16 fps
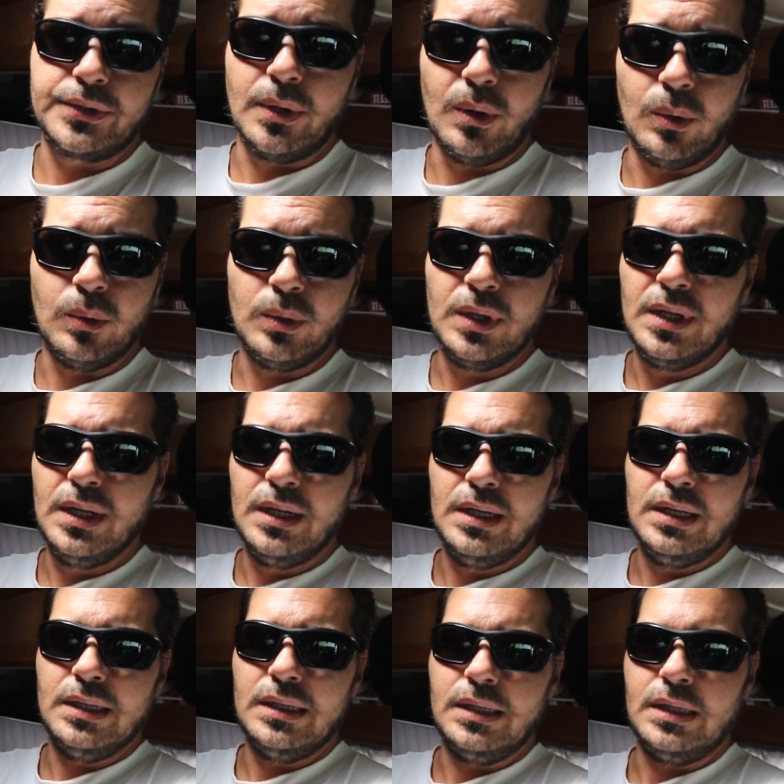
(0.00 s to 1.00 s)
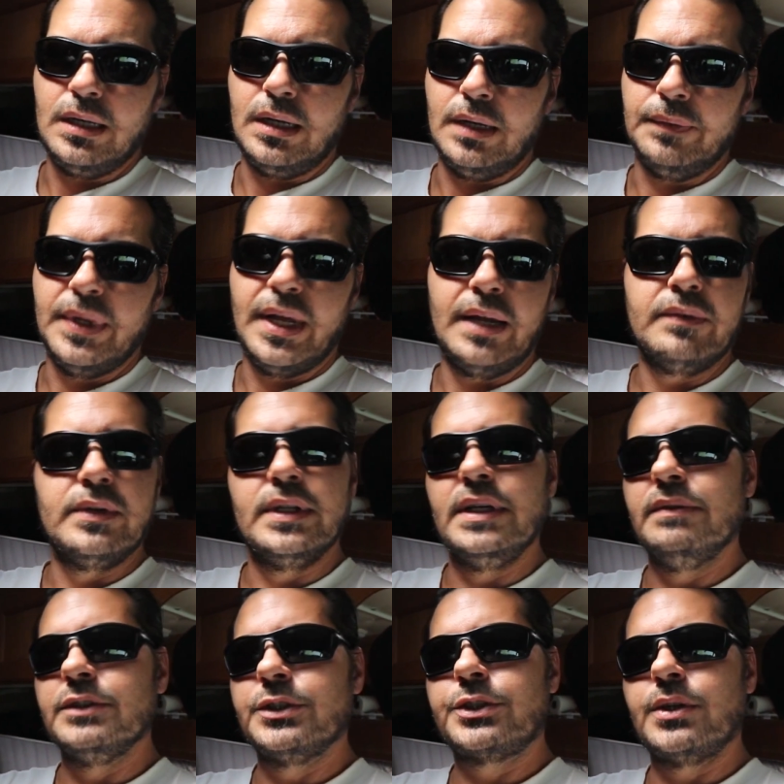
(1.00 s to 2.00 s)
So I'm not really
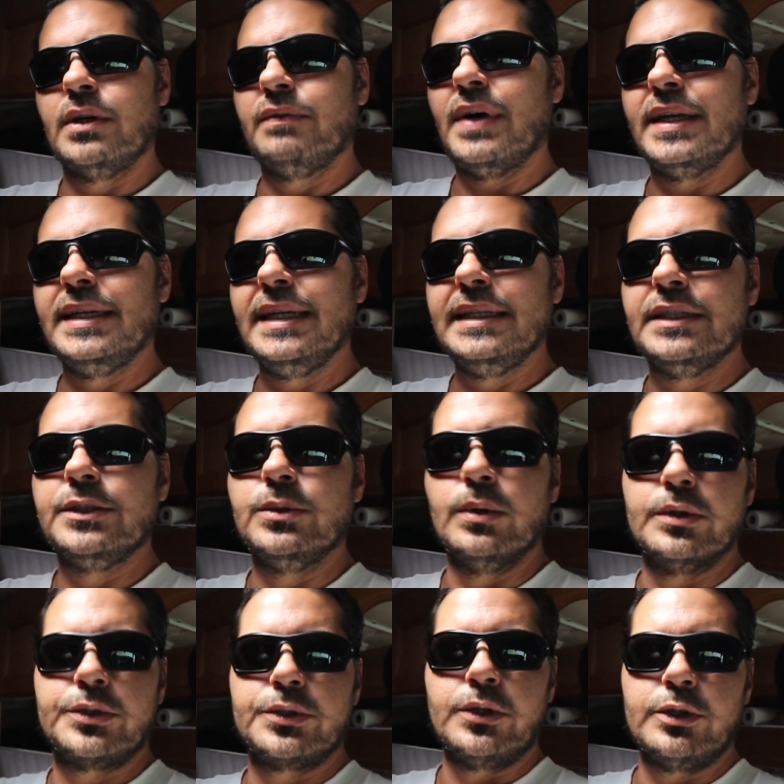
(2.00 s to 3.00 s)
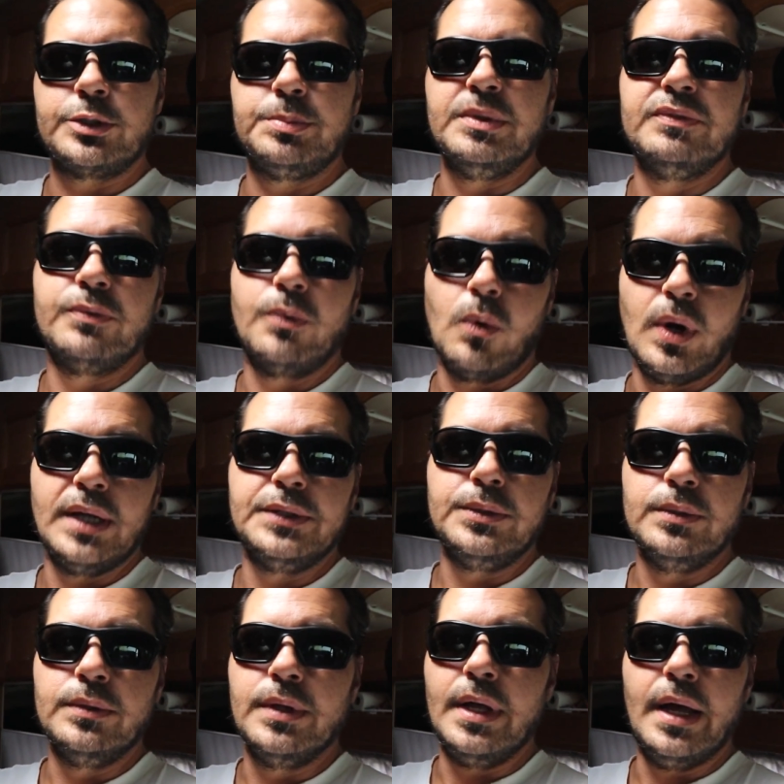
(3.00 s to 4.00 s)
even sure if I need to do a search before I
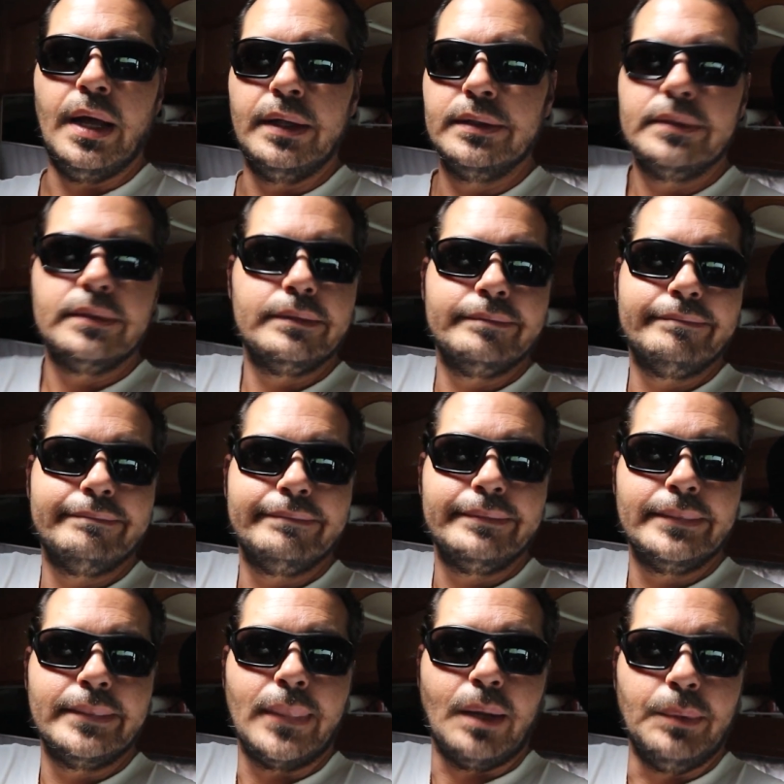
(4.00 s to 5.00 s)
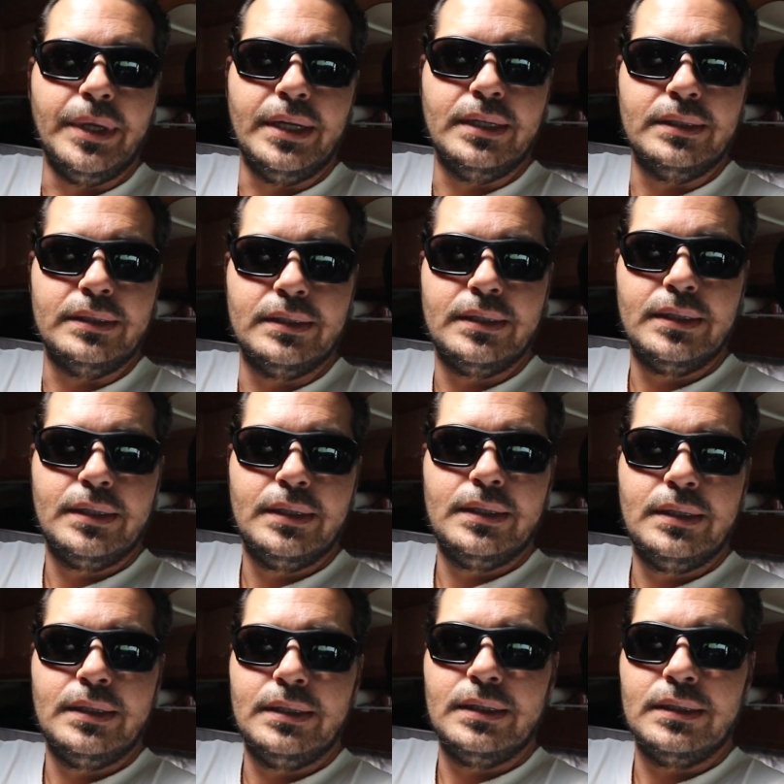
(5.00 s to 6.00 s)
do that. I mean,
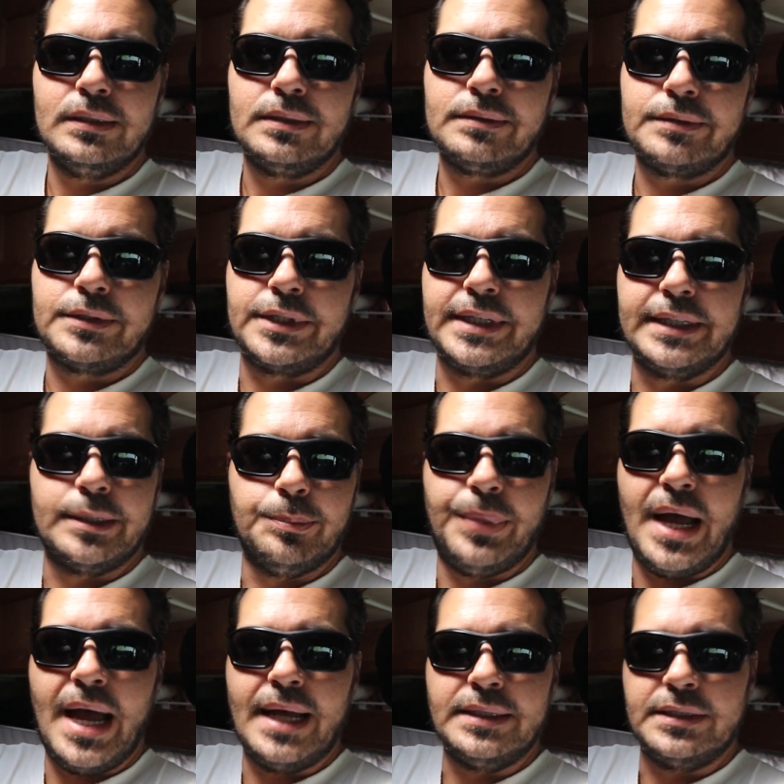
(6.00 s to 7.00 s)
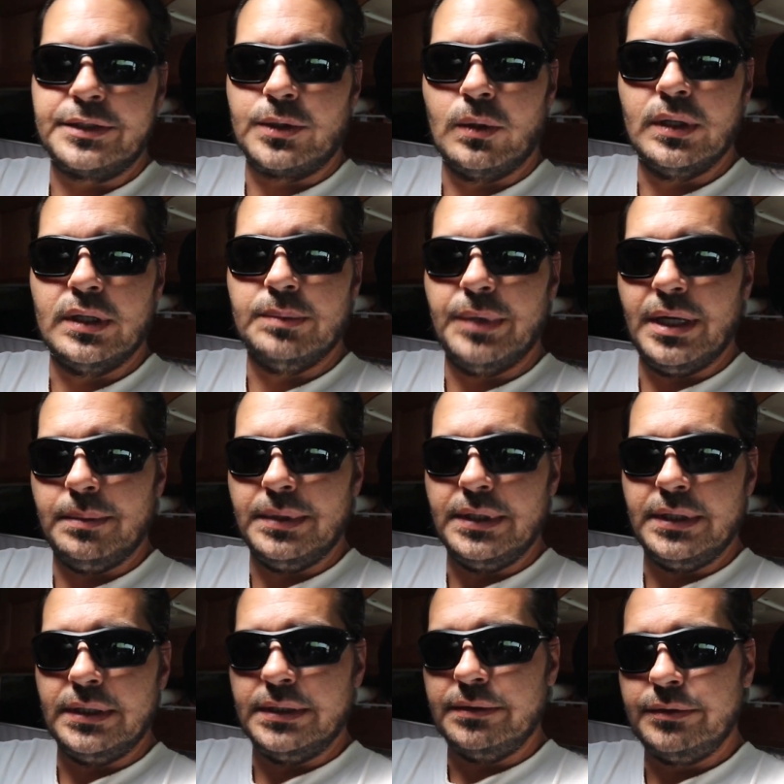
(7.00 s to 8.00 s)
to get the patent, it's only maybe
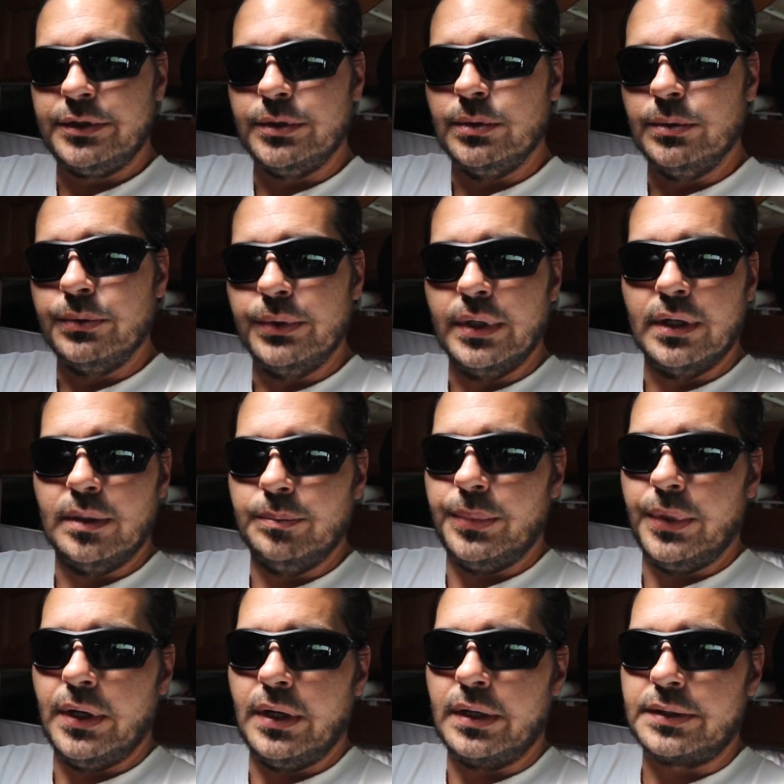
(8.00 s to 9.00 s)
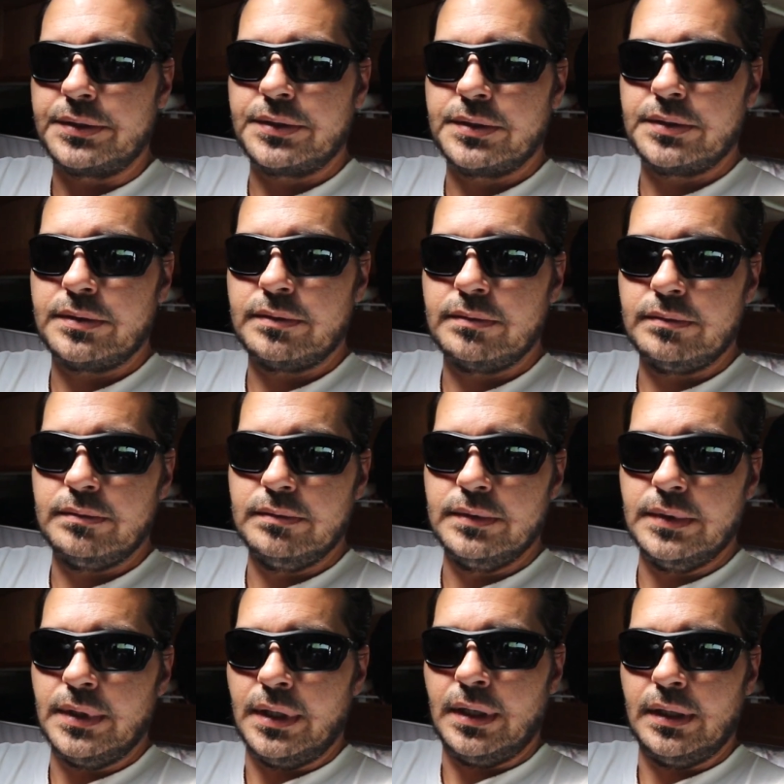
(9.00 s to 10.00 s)

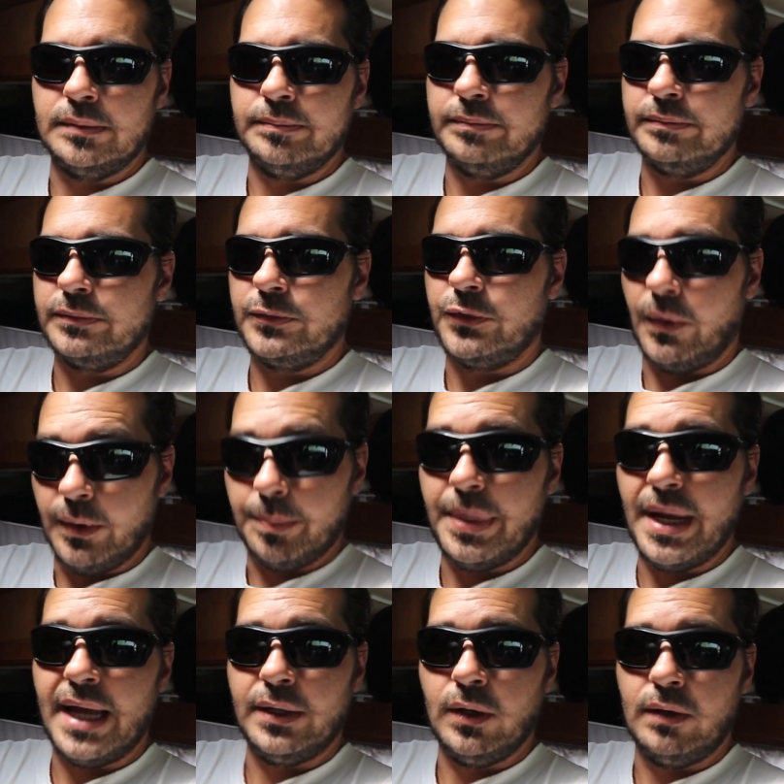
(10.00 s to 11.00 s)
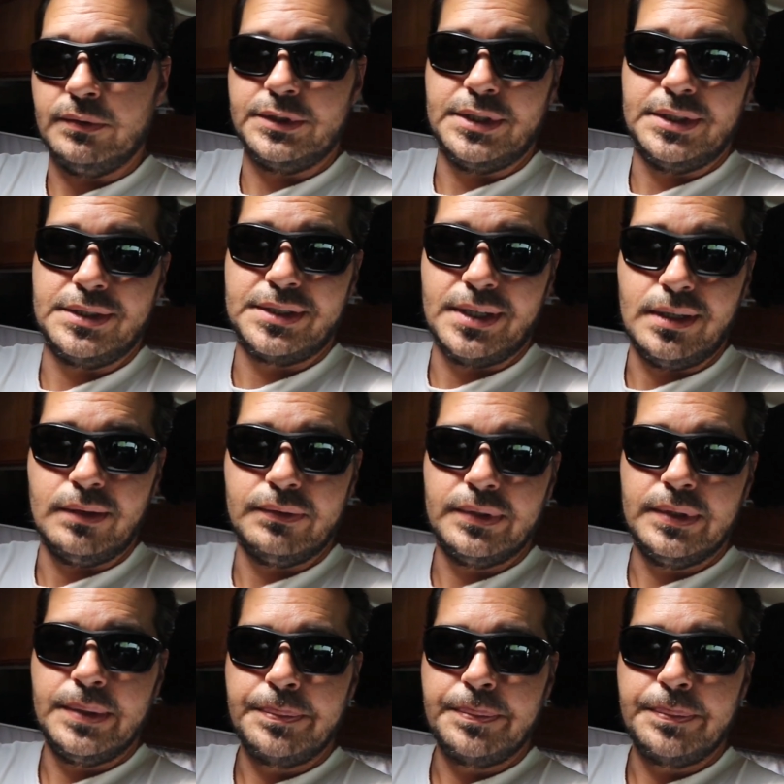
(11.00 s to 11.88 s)
$200-300 from the patent office itself.